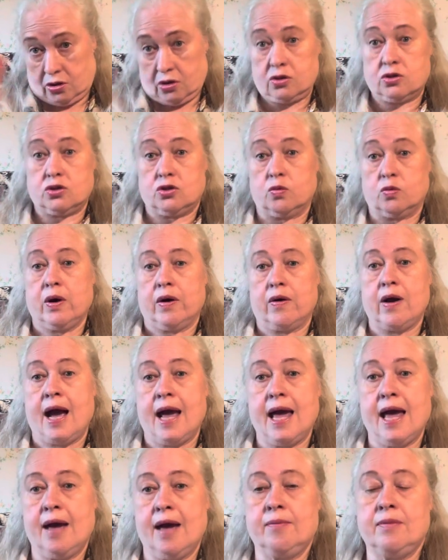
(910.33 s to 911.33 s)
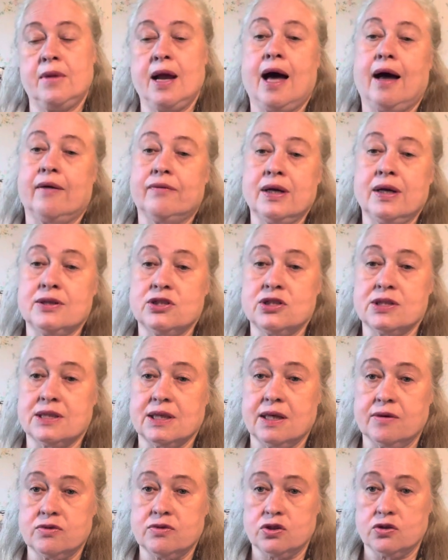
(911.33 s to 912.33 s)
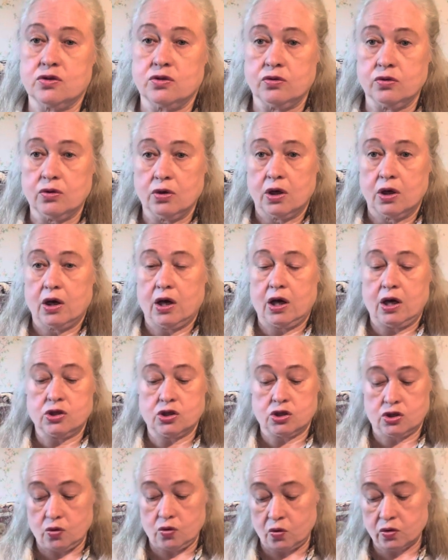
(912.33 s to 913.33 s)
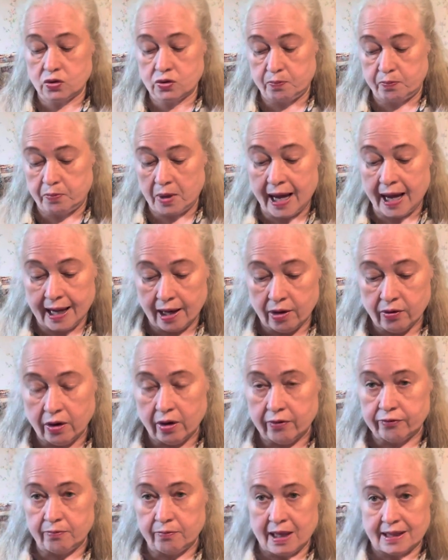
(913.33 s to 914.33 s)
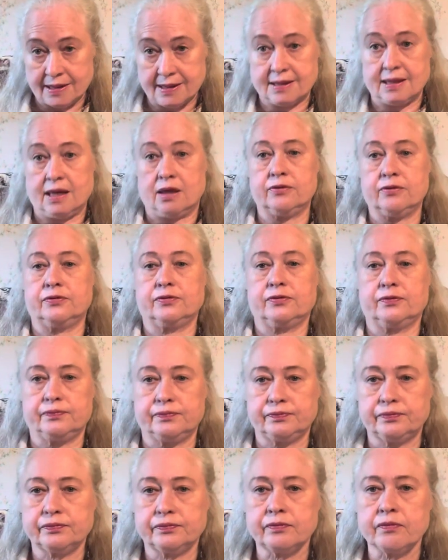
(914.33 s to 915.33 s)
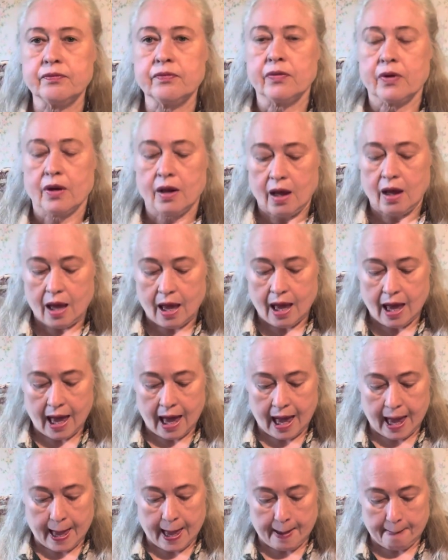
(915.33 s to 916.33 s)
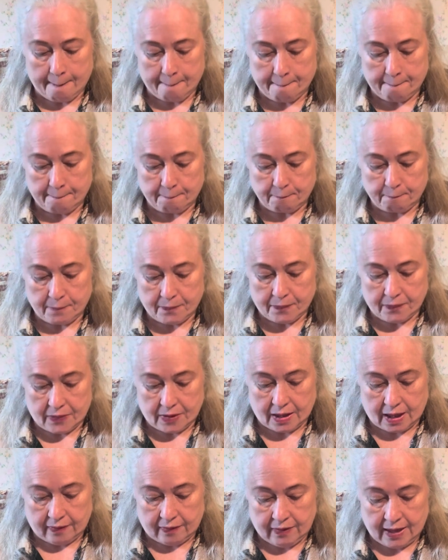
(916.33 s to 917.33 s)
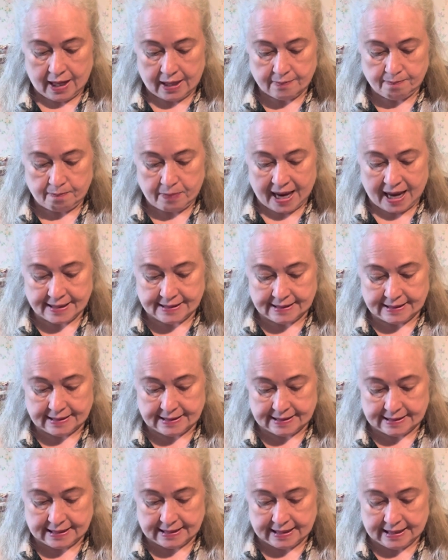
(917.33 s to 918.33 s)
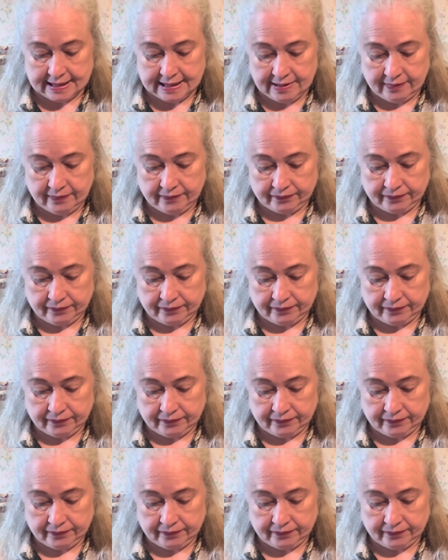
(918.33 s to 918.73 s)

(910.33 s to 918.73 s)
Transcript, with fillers: to where I am now. That just gives you a short bio of myself. Um, then Patty T